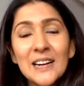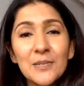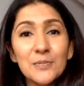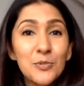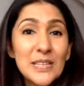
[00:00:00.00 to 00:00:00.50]

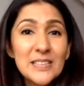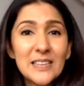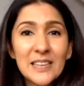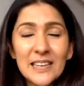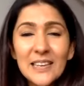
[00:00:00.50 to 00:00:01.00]

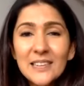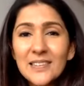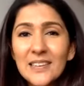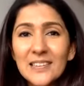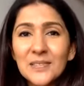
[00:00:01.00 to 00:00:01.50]
recently.
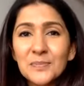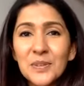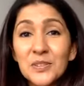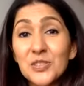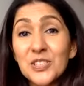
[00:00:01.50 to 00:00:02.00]

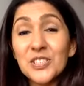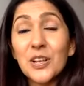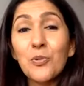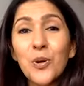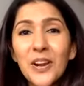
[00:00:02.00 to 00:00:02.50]
And she's
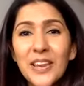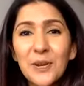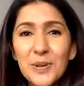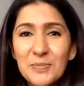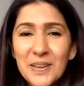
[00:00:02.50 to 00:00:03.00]
still
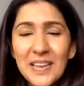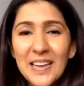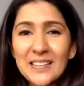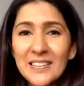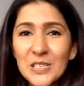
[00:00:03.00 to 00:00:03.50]
working with me,
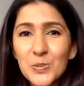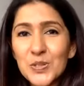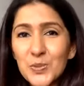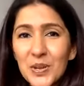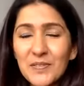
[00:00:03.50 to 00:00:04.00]
and this
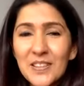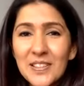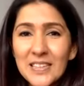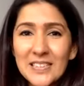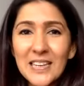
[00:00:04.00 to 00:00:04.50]
was one of the
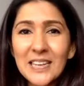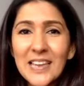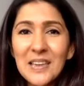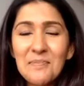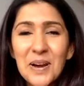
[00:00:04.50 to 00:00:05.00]
things that
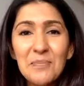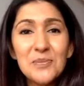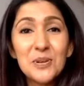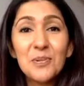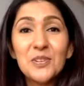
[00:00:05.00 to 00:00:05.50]
came up.
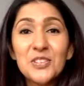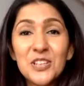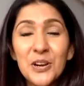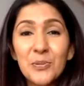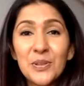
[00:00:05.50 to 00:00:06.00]
So I'm going to
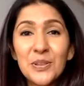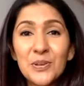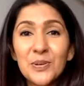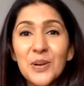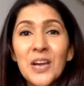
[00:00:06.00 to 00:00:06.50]
share with
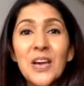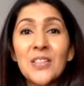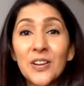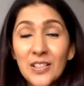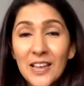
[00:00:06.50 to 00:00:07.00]
you
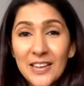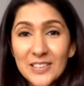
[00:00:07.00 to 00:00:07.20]
the client